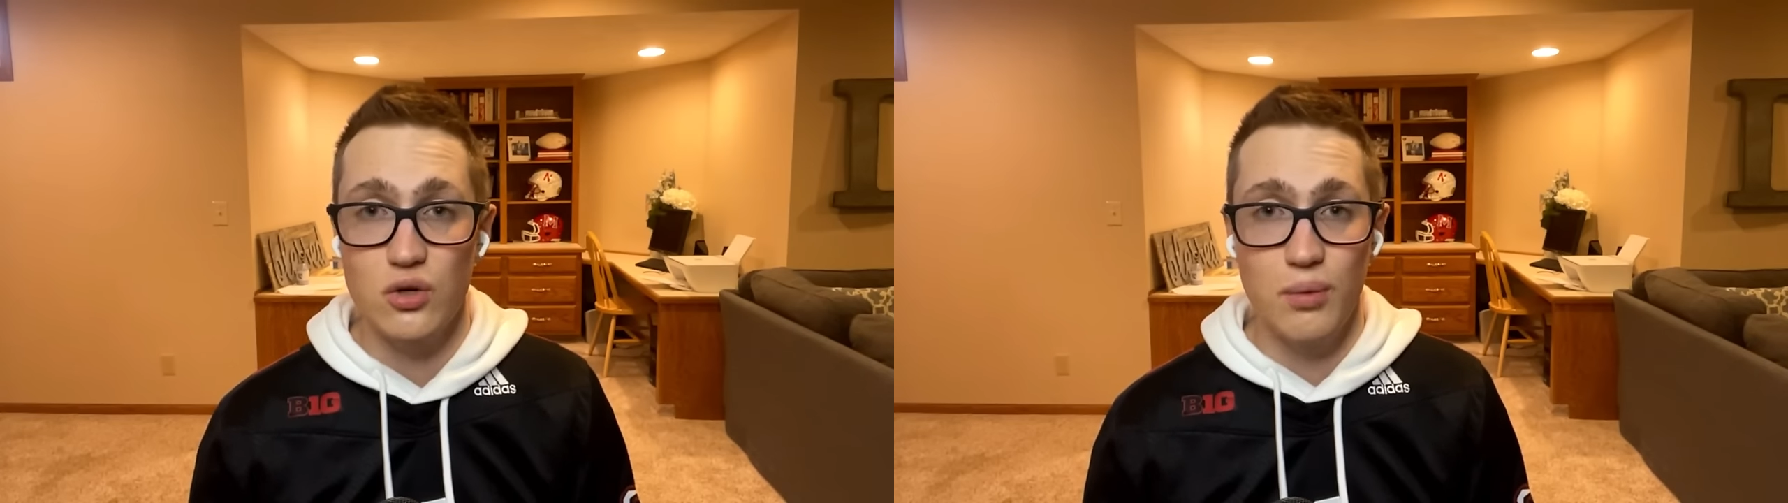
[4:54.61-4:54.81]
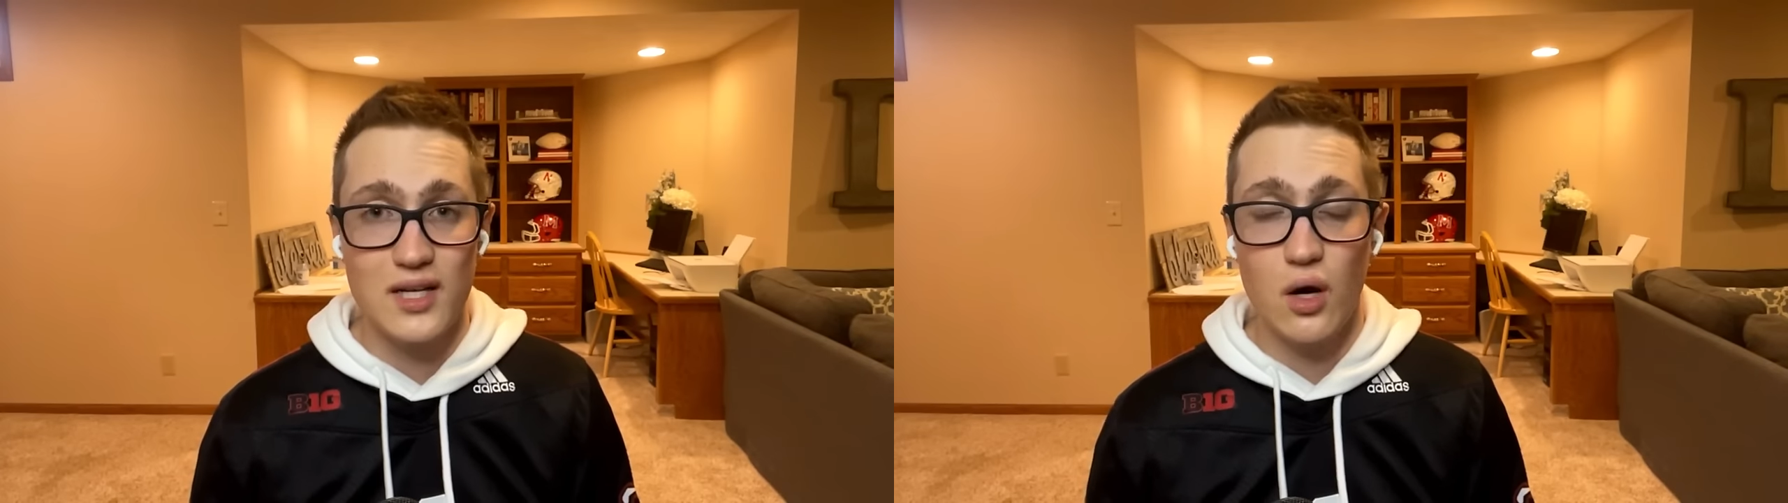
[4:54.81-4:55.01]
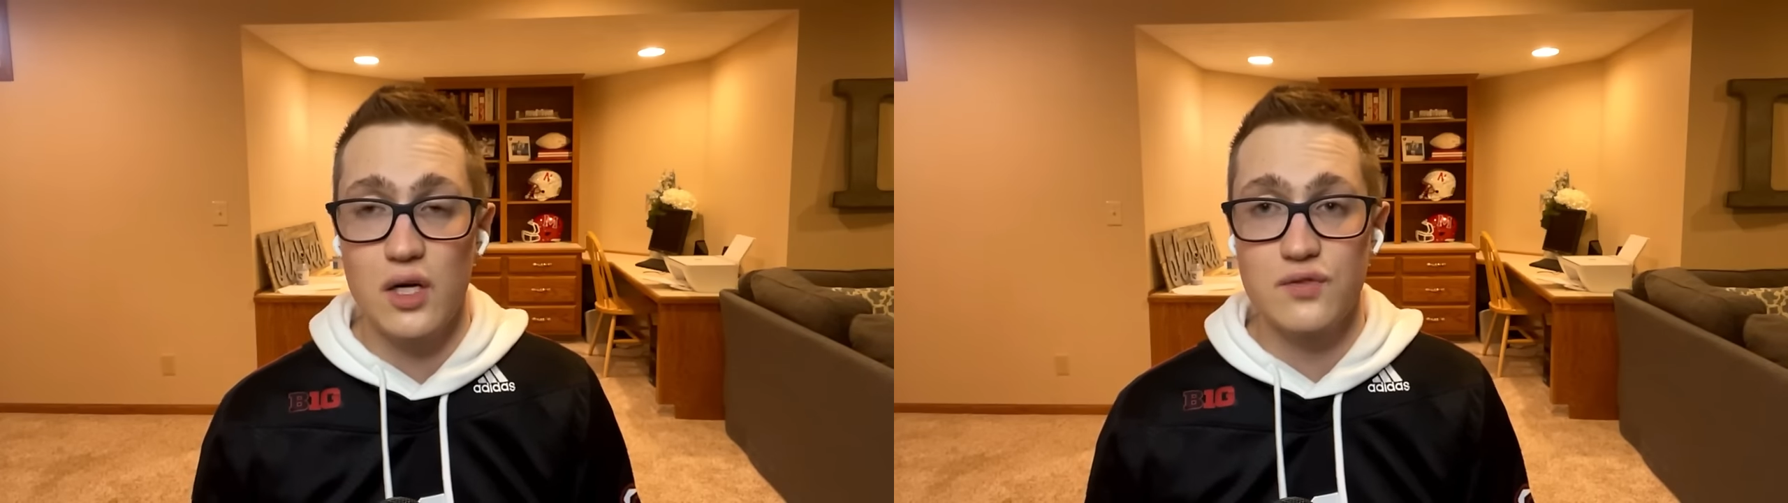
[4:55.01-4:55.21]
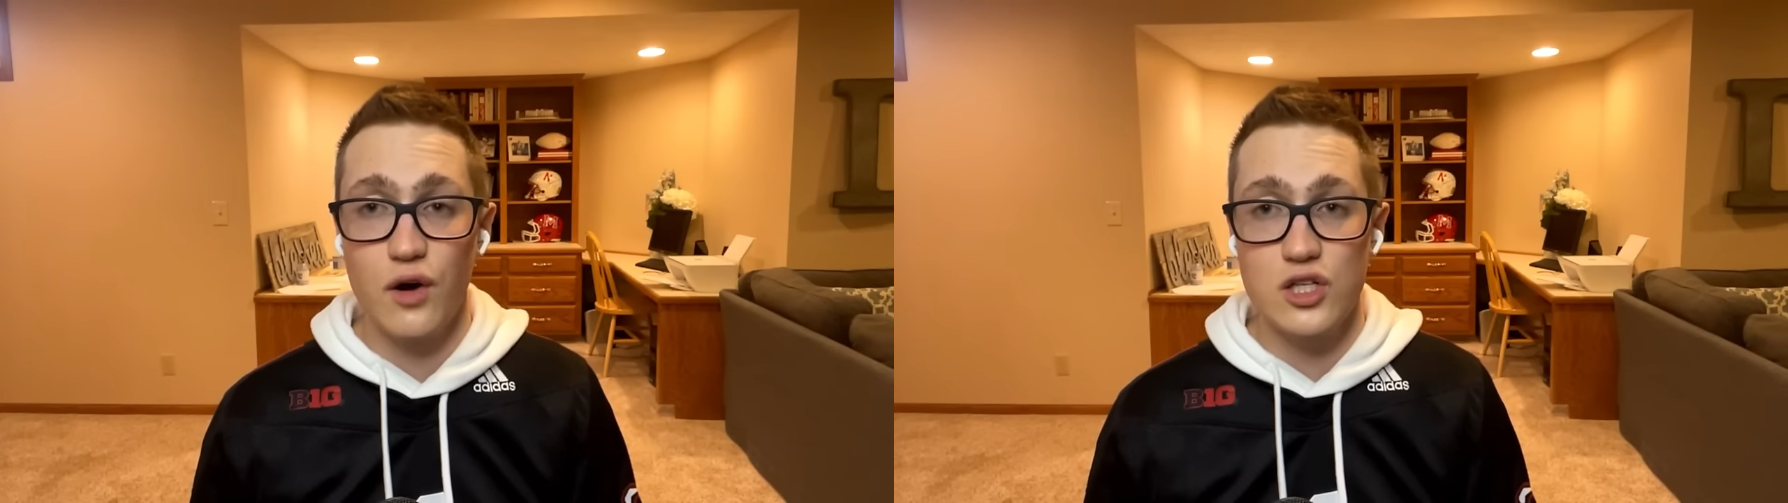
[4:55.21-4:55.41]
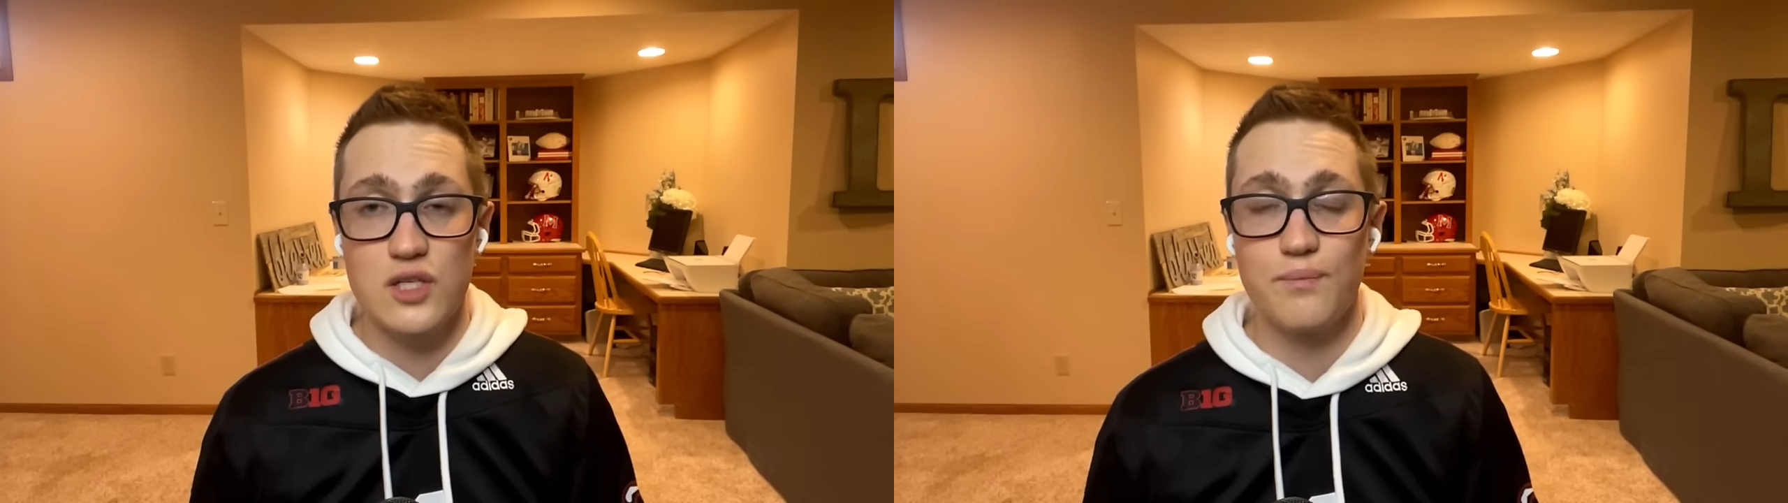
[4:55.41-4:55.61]
But as always,
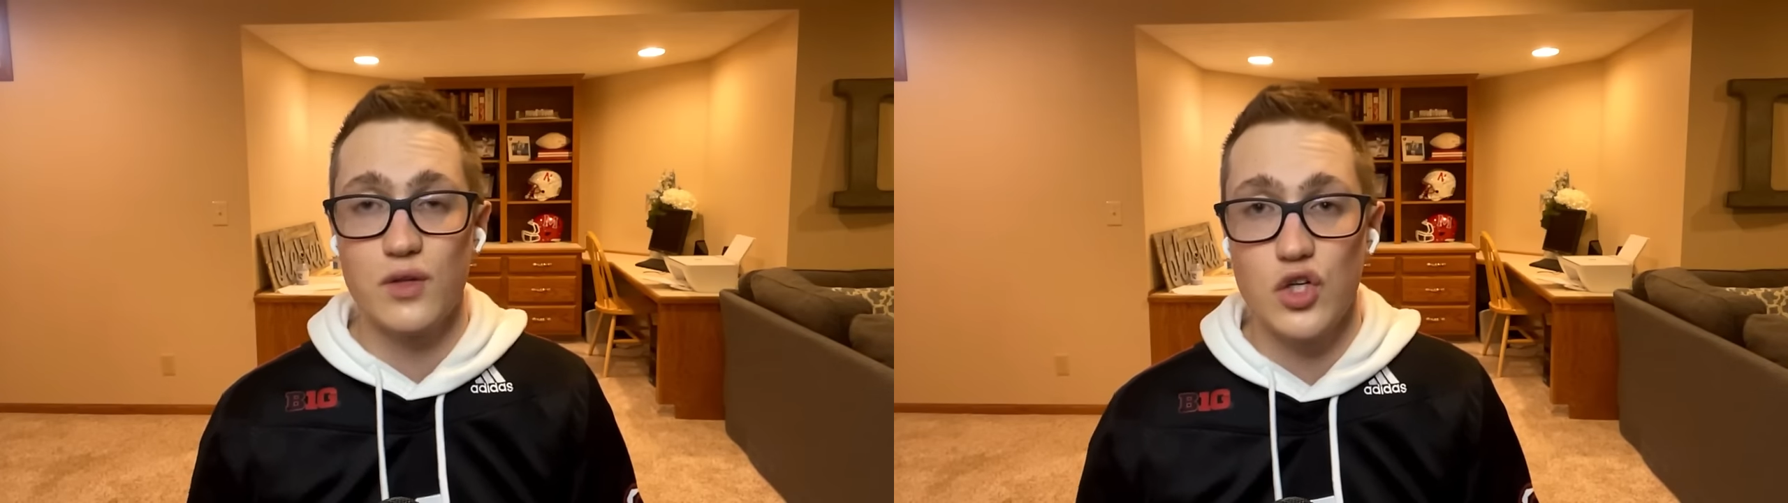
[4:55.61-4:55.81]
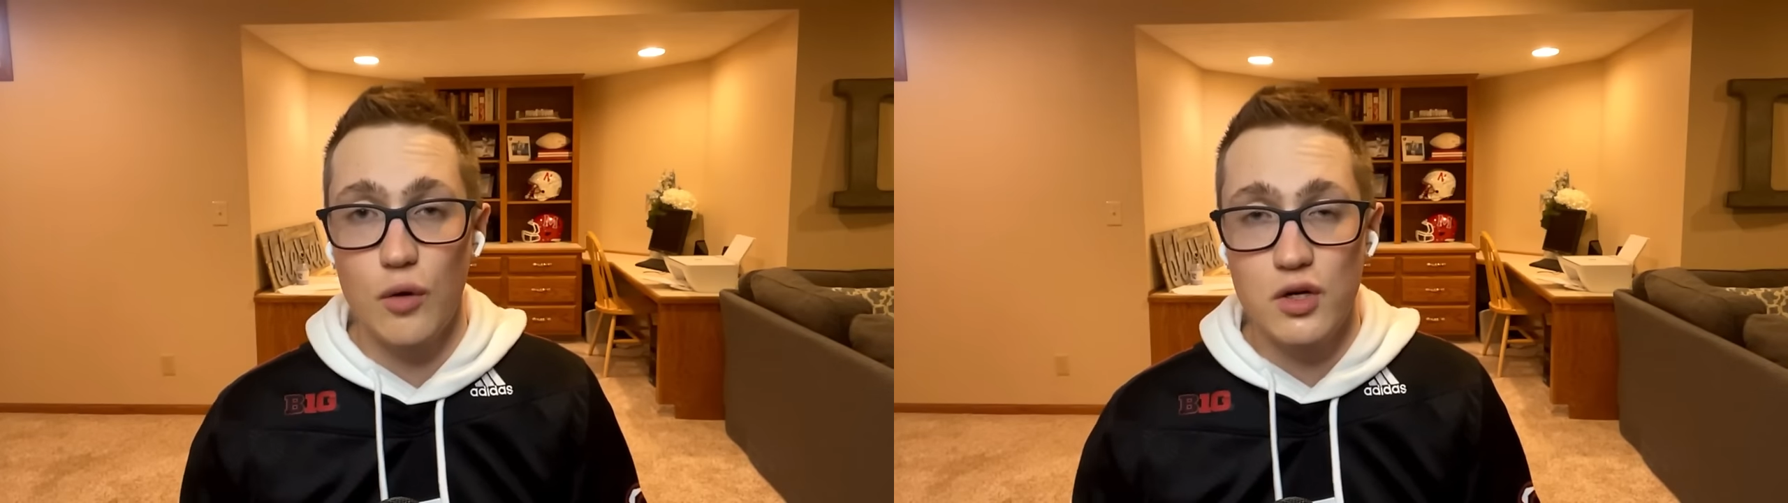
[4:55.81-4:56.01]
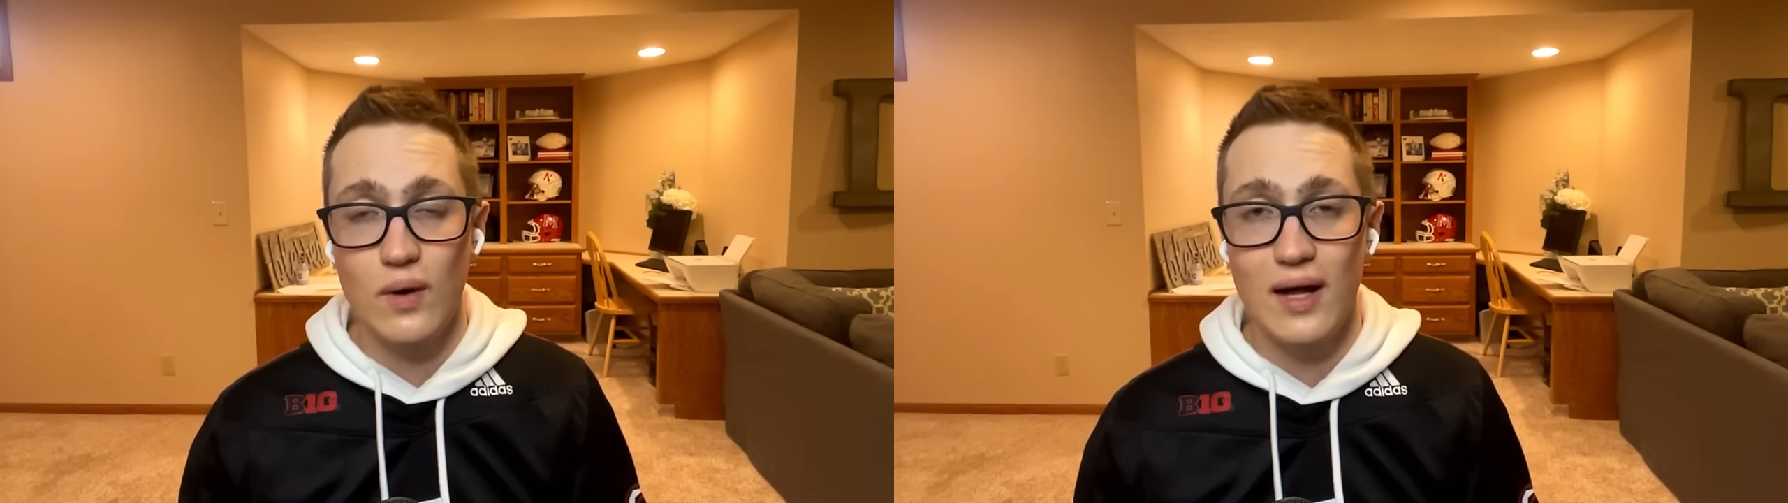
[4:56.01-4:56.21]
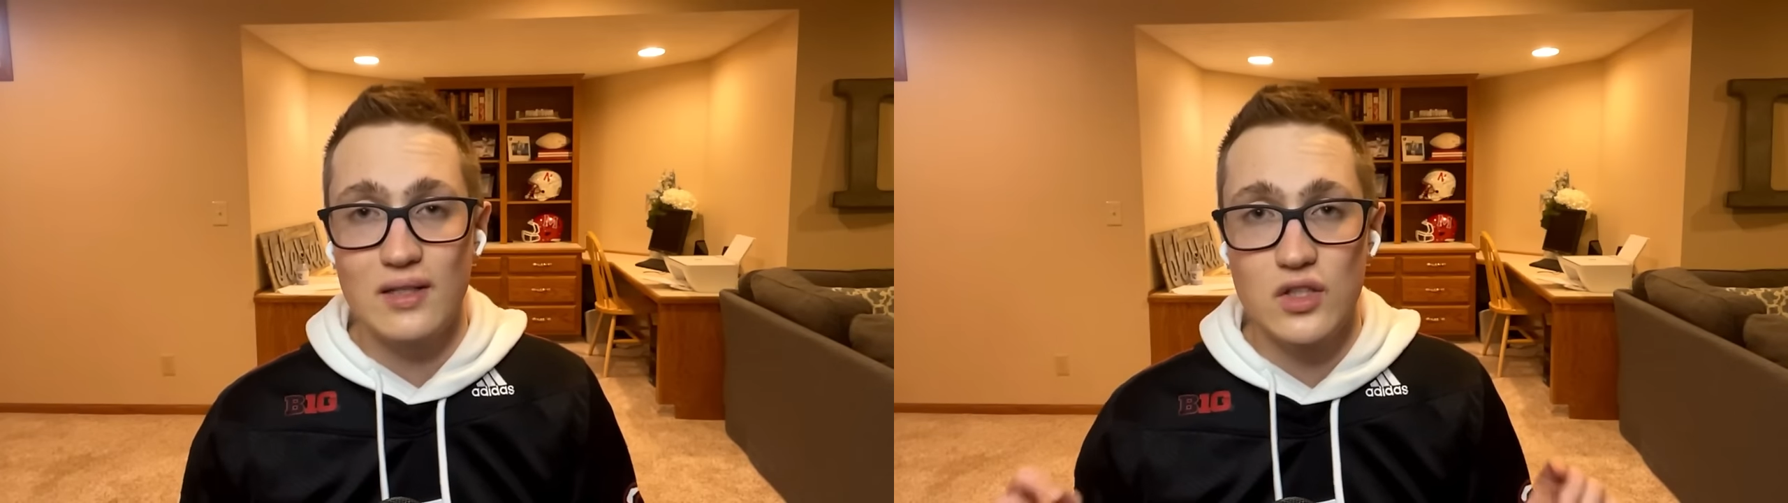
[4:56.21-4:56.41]
folks, go big red,